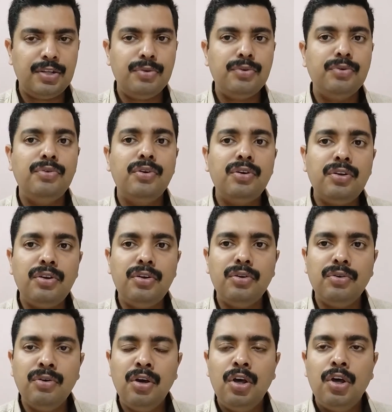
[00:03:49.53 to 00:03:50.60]
you do not
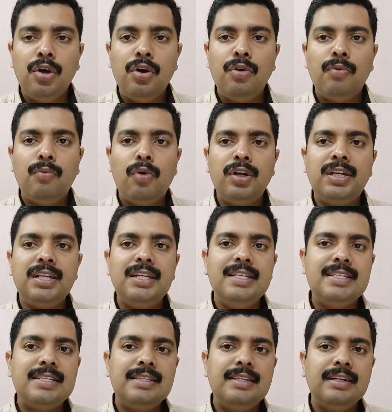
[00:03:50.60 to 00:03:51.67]
know what
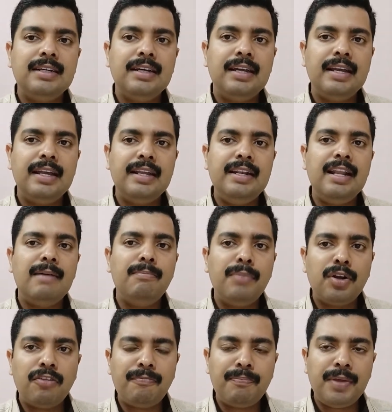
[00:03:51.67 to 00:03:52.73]
is the
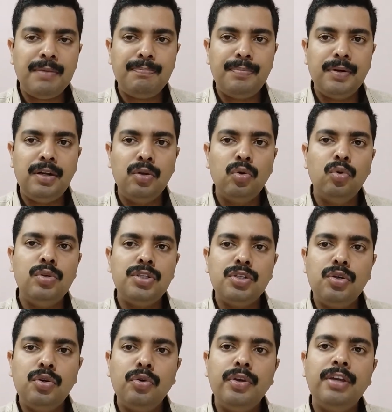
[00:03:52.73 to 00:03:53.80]
number of people who is
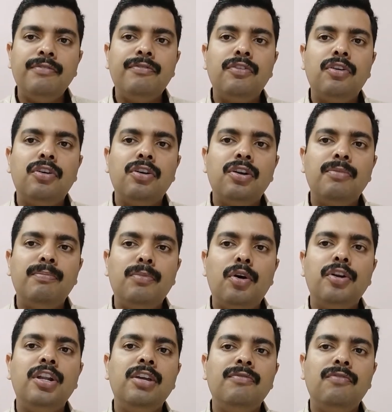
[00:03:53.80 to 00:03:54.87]
going for
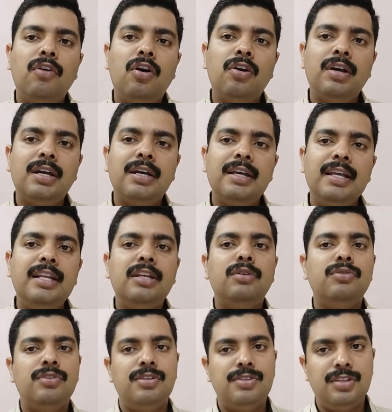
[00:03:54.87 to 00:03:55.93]
morning walk in
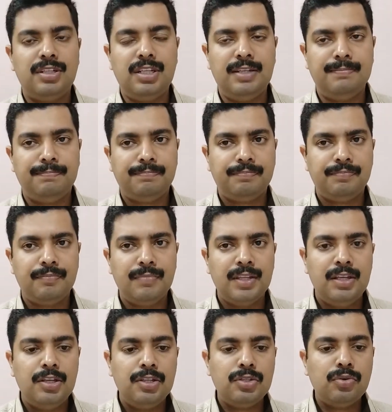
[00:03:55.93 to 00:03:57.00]
Cochin City.
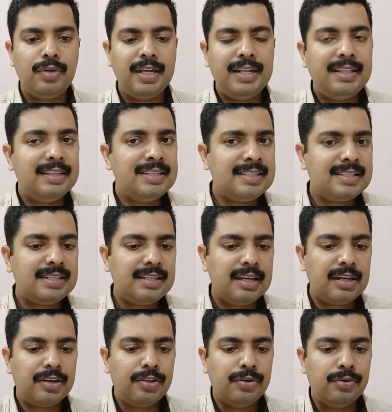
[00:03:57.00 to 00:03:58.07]
So in this
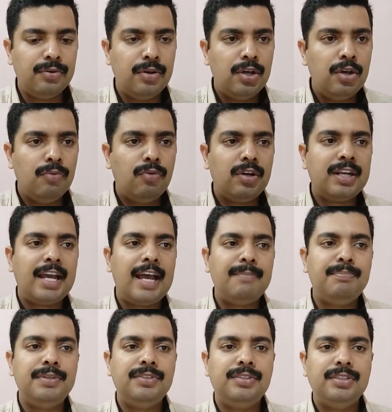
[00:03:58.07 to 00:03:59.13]
scenario, what
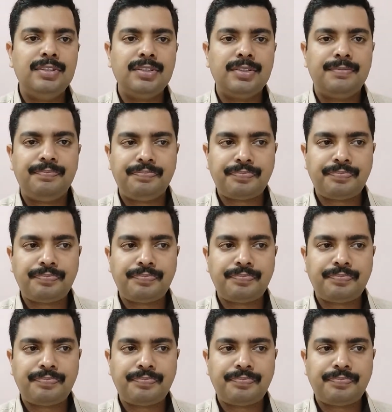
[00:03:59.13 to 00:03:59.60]
happens is